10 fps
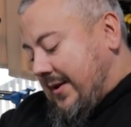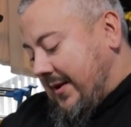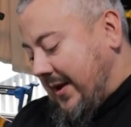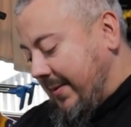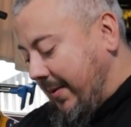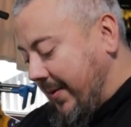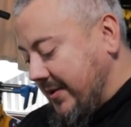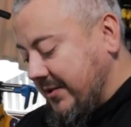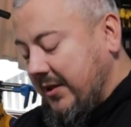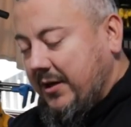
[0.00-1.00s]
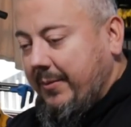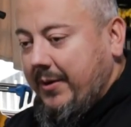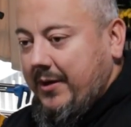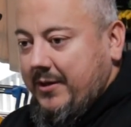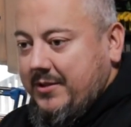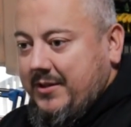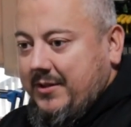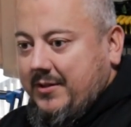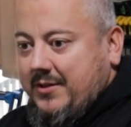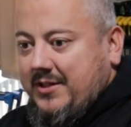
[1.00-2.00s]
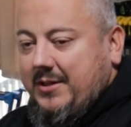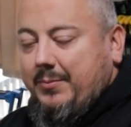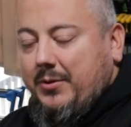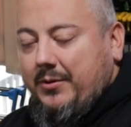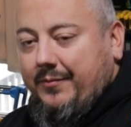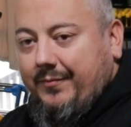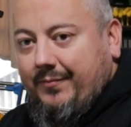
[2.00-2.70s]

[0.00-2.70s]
had my best luck. I mean, it's simple.